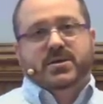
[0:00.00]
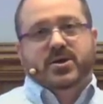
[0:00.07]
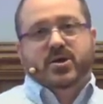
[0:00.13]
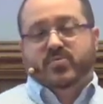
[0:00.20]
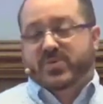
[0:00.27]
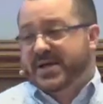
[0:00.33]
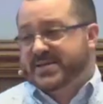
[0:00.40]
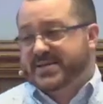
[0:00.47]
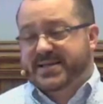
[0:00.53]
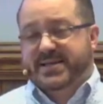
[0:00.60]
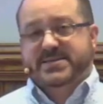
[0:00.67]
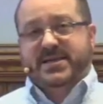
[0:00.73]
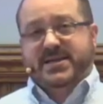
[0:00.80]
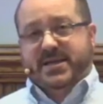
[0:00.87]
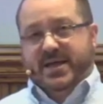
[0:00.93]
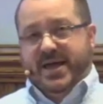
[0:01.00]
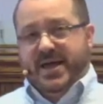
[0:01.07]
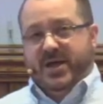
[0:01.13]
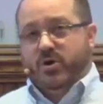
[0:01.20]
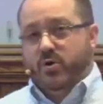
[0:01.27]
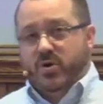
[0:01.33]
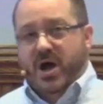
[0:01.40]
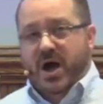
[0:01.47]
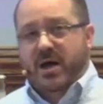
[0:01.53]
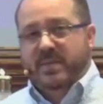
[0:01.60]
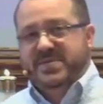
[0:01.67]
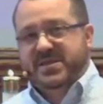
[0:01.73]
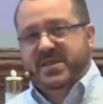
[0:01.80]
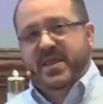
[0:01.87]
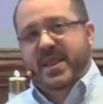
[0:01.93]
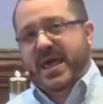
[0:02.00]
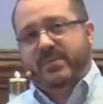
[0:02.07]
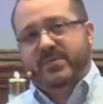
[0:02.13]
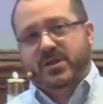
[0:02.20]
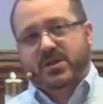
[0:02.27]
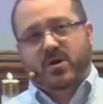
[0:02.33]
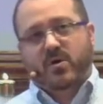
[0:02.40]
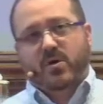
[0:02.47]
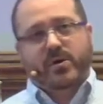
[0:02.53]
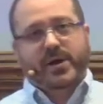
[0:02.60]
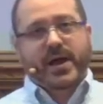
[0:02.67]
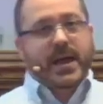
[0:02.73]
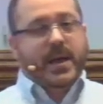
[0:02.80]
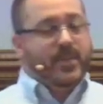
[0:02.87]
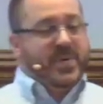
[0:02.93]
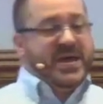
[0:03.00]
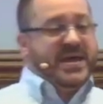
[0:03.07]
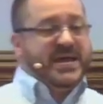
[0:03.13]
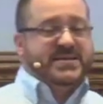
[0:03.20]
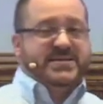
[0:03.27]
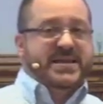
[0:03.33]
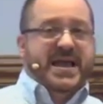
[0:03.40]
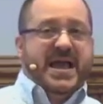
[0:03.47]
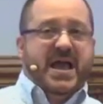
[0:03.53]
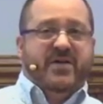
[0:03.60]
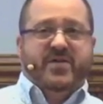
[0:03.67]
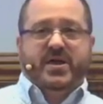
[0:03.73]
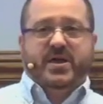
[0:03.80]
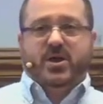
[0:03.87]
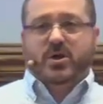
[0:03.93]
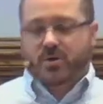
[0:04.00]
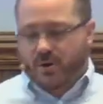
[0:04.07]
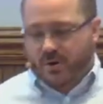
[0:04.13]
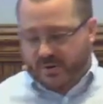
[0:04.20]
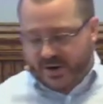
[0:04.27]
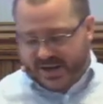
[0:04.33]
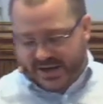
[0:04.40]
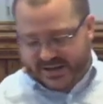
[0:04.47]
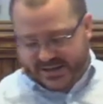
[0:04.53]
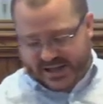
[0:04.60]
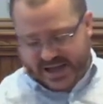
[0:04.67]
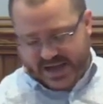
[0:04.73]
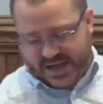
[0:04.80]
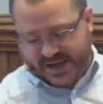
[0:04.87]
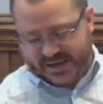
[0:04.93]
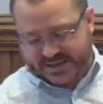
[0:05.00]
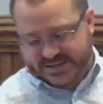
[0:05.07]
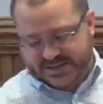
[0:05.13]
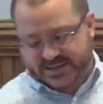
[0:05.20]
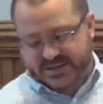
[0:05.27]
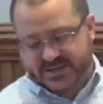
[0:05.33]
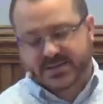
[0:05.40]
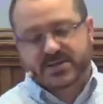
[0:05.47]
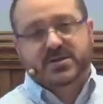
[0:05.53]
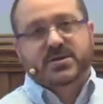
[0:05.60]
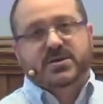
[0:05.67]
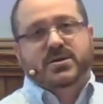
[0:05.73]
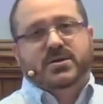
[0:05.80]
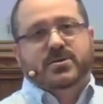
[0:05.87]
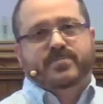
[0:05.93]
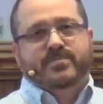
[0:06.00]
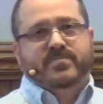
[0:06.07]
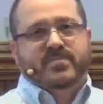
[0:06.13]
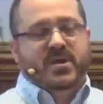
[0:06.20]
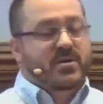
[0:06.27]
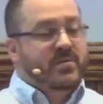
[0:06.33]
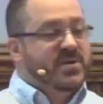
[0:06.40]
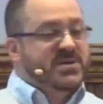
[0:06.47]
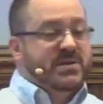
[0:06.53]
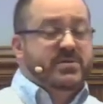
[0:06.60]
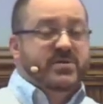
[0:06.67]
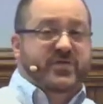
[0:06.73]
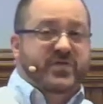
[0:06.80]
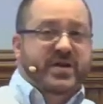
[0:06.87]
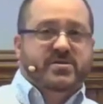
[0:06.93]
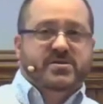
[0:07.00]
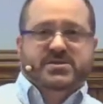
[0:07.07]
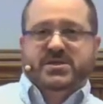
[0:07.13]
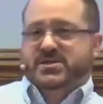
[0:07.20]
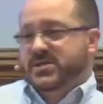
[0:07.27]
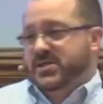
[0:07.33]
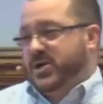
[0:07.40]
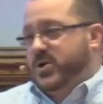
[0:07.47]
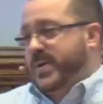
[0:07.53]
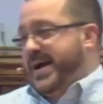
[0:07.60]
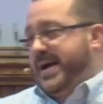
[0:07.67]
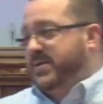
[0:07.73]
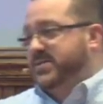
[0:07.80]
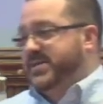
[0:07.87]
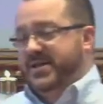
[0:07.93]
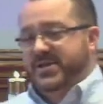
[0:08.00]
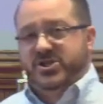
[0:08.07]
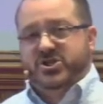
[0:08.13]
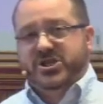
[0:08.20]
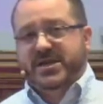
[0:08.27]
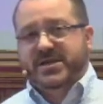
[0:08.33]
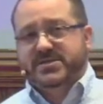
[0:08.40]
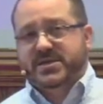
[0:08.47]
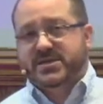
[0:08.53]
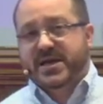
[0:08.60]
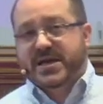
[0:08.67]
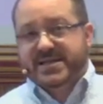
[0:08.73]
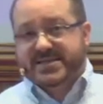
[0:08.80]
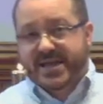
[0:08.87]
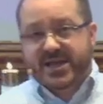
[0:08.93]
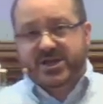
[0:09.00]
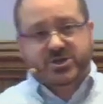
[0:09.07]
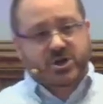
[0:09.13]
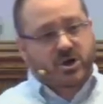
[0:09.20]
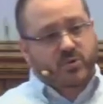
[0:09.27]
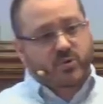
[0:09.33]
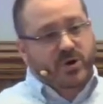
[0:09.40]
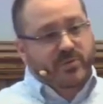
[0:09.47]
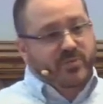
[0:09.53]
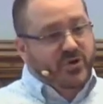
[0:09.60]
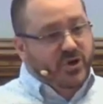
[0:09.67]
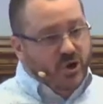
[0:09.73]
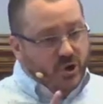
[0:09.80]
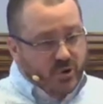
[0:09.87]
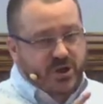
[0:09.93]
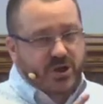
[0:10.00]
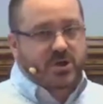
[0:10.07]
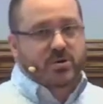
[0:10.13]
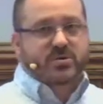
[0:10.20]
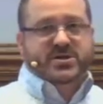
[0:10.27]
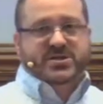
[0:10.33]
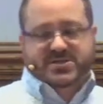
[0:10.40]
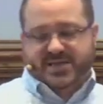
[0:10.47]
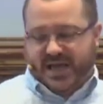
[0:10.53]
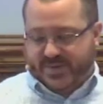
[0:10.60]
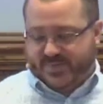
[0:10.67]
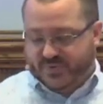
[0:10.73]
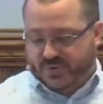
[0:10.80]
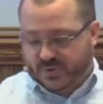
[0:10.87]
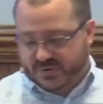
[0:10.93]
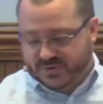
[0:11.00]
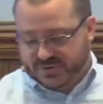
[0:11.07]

Blessed is the King who comes in the name of the Lord, peace in heaven and glory in the highest. But some of the Pharisees in the crowd said to Jesus, Teacher, rebuke your disciples.